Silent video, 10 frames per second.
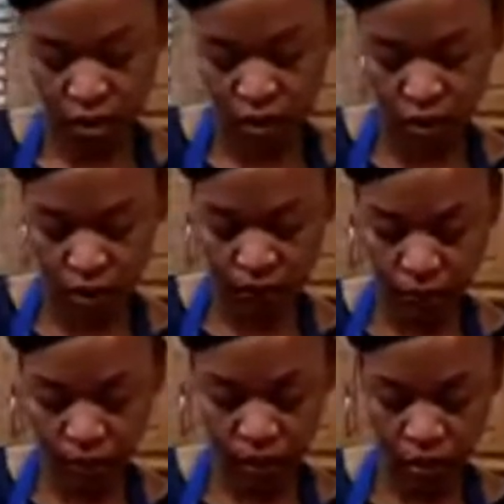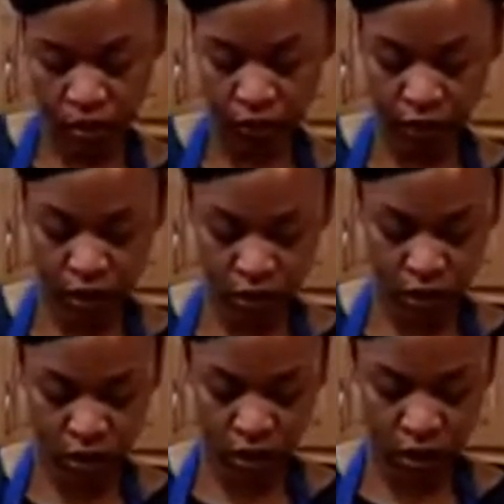Just gonna put the rest of this
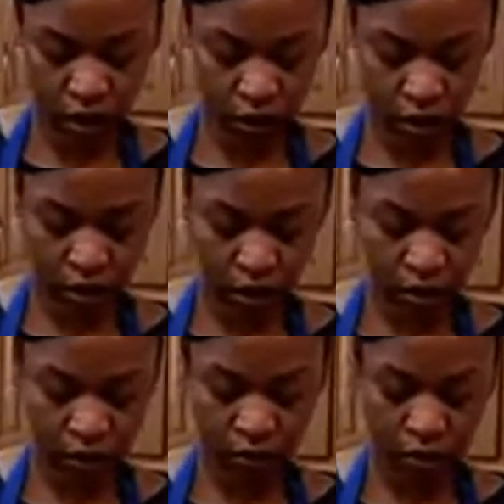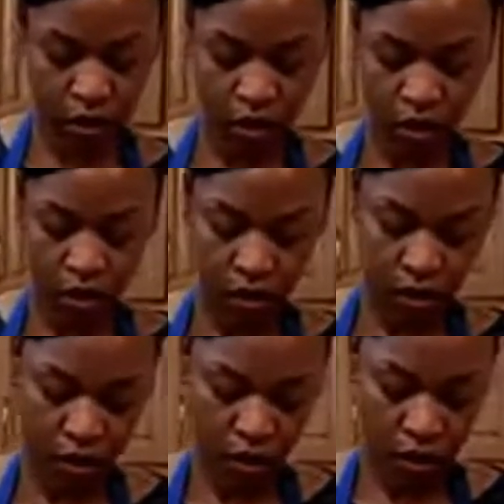garlic in.
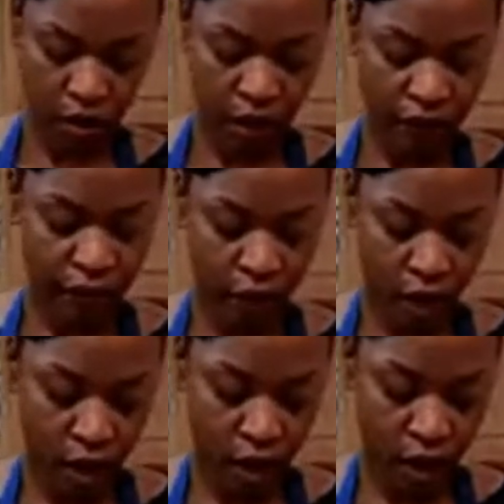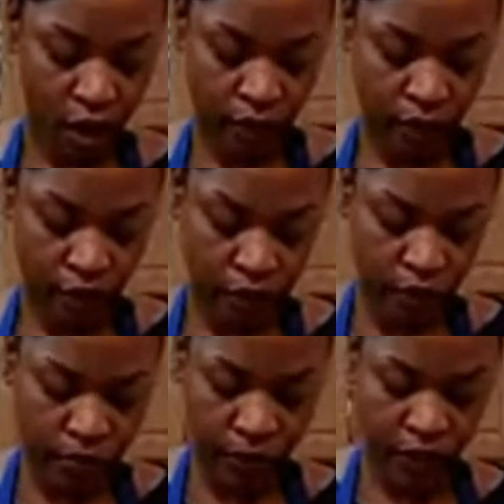If you're
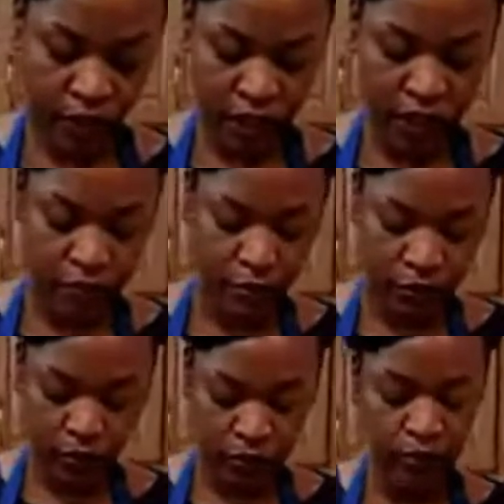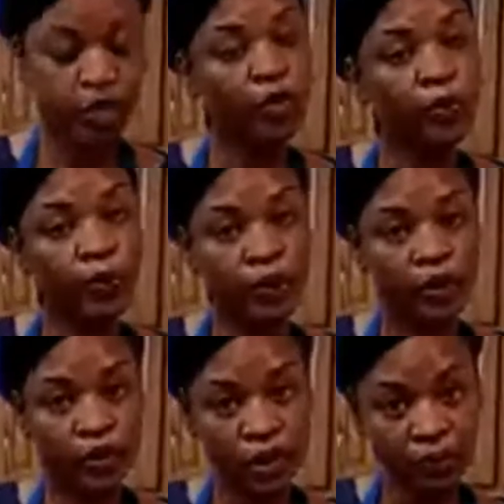going to make like a smooth soup
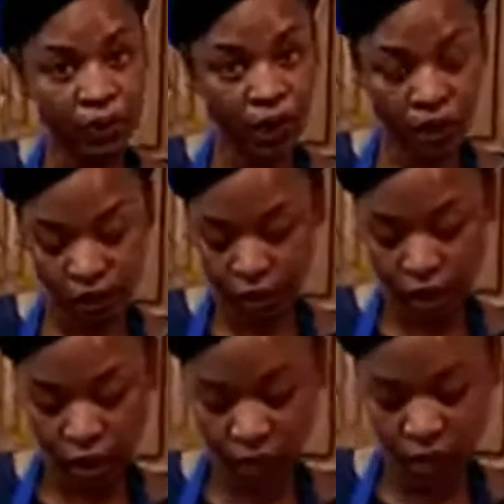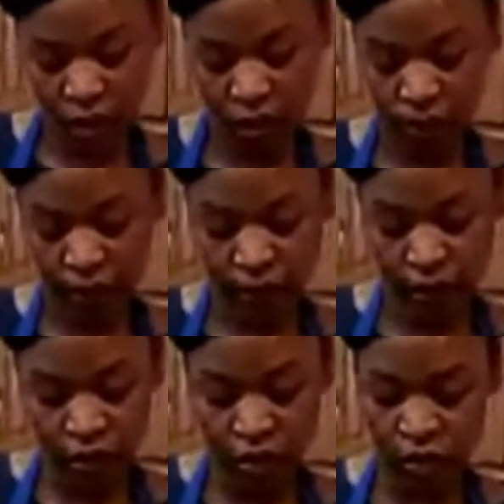or something like that, like a
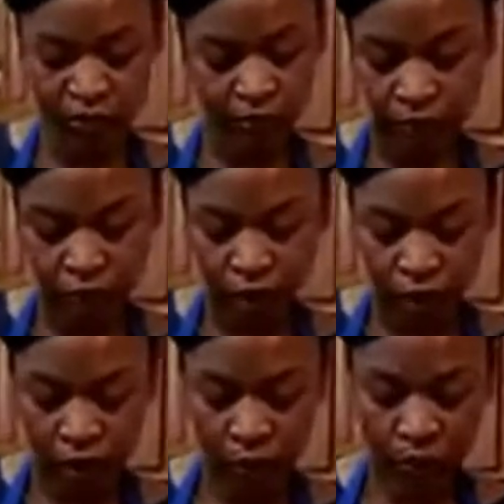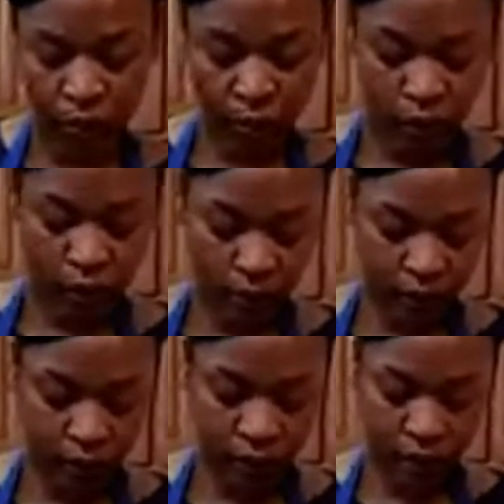blended soup, then I wouldn't worry
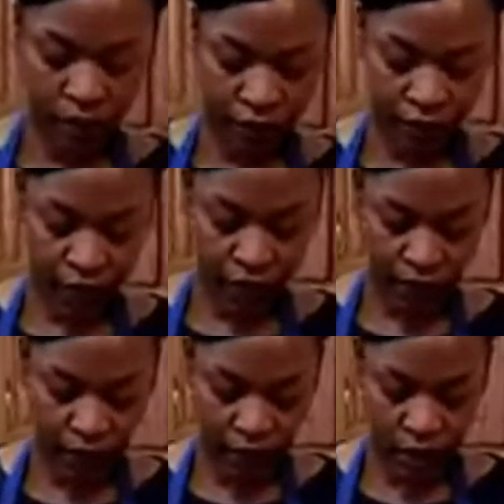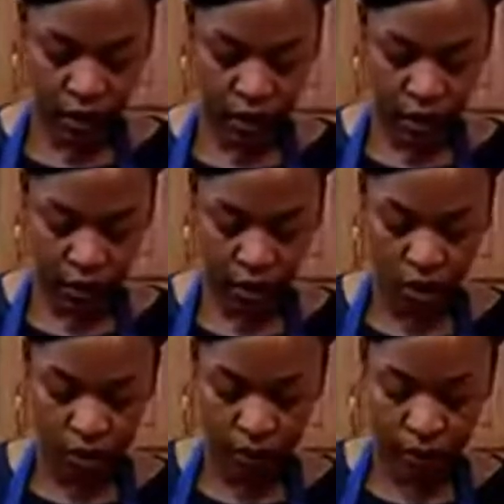about how fine I'm dicing it.
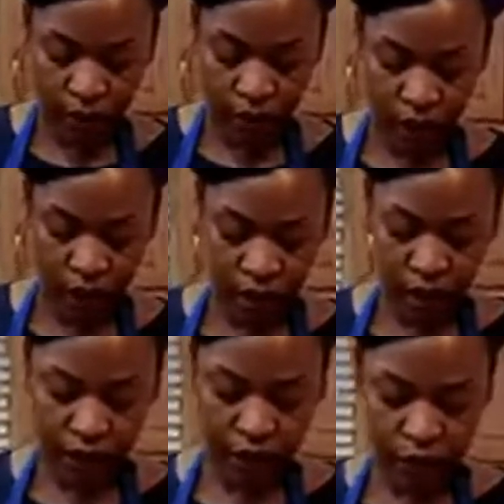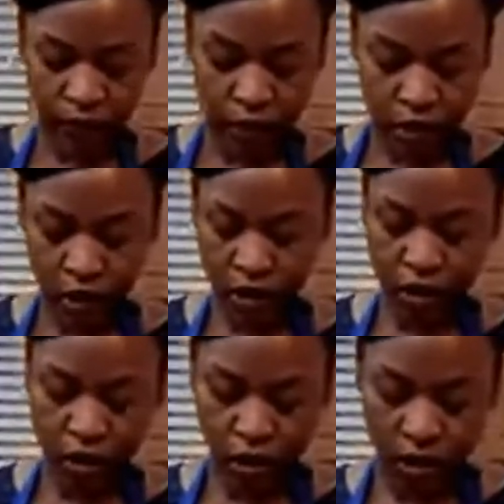But I like to have a little bit of chunks in
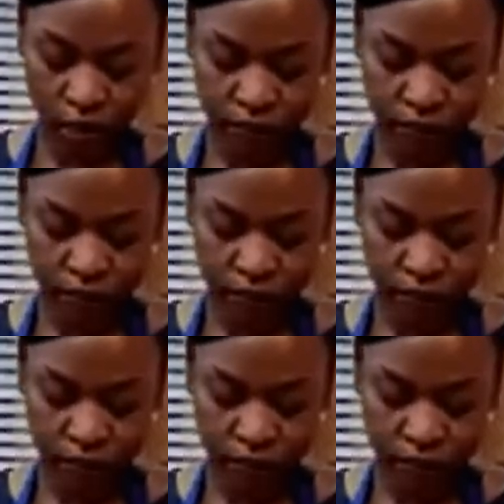here.